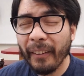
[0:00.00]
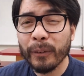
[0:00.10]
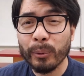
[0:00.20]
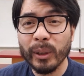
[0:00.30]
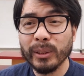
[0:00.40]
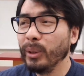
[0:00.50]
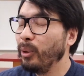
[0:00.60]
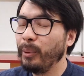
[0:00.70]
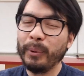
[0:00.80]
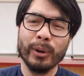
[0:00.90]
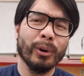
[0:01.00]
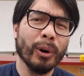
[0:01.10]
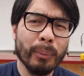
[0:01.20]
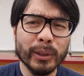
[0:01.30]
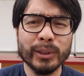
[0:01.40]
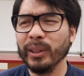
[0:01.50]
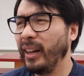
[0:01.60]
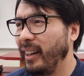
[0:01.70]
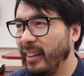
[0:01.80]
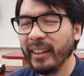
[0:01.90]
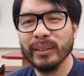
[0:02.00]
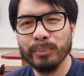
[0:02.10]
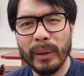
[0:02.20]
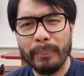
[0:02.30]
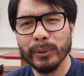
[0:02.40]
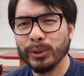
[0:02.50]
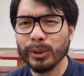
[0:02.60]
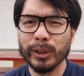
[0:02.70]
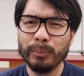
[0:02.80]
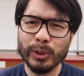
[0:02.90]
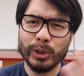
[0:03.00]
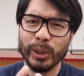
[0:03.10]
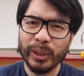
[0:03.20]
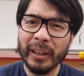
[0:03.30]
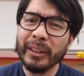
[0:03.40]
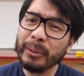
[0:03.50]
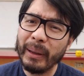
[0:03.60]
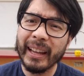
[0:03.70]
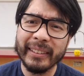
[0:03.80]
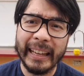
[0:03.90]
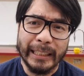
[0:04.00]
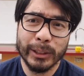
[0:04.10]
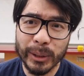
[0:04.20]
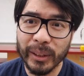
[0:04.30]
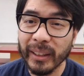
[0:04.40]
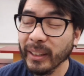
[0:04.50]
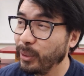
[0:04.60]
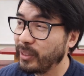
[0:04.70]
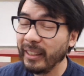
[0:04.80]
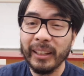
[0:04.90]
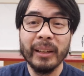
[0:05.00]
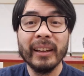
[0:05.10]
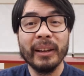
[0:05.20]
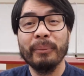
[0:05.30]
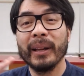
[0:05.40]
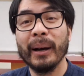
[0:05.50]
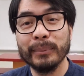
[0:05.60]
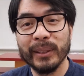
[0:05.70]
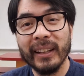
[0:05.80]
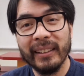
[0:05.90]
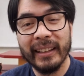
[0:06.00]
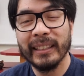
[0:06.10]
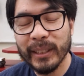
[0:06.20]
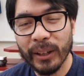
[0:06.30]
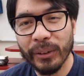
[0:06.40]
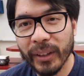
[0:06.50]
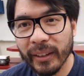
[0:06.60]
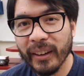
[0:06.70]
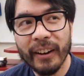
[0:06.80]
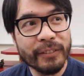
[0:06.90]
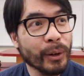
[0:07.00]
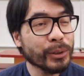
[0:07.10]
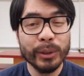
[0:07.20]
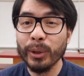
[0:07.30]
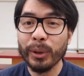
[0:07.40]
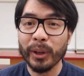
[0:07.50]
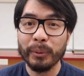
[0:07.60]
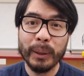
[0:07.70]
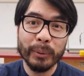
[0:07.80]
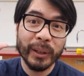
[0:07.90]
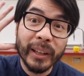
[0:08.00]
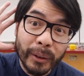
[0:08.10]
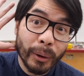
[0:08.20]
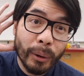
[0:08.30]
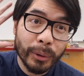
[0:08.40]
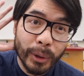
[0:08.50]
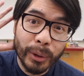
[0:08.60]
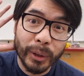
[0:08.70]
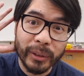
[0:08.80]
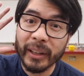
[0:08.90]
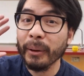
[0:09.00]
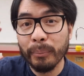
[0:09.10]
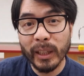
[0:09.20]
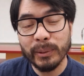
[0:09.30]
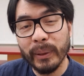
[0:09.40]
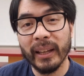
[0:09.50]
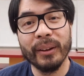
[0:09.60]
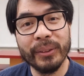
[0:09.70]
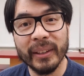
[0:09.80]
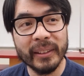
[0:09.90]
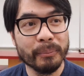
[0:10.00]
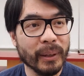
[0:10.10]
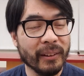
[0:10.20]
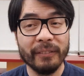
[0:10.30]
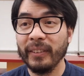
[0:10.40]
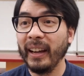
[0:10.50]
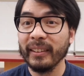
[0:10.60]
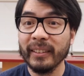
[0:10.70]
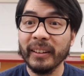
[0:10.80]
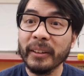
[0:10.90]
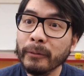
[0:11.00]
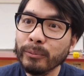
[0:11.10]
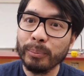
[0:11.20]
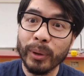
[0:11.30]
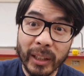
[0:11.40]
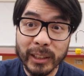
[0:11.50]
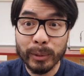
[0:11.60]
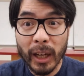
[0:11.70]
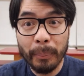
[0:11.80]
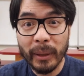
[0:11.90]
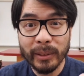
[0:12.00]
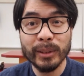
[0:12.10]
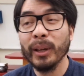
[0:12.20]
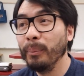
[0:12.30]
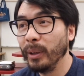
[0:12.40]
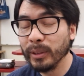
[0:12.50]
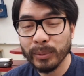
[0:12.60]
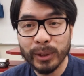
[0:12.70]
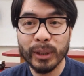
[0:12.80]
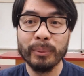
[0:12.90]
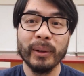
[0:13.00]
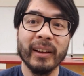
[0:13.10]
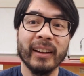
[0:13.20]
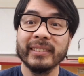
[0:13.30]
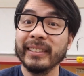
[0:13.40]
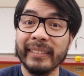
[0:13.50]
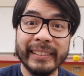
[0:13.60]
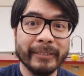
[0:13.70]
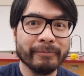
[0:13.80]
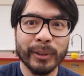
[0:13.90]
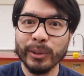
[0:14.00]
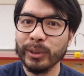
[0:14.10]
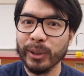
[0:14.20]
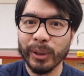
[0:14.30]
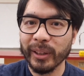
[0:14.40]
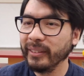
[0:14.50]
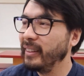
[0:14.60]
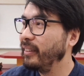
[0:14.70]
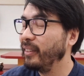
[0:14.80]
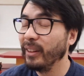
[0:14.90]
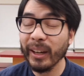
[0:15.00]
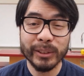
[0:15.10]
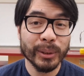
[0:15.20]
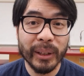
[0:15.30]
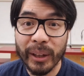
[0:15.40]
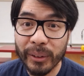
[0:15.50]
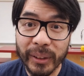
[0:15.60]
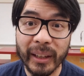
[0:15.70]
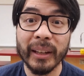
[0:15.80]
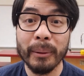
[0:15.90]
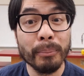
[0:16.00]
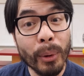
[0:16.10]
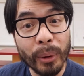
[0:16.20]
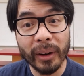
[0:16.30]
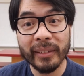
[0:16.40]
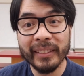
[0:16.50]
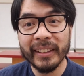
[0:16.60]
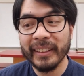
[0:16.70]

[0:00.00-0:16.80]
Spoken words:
afterwards we put a whole bunch of honey and maple syrup and sugar to make it taste good. So suddenly it becomes less healthy. Frozen yogurt, people hear, oh, yogurt must be healthy. But in fact, put in some toppings, put in some syrup, suddenly frozen yogurt, not so healthy anymore.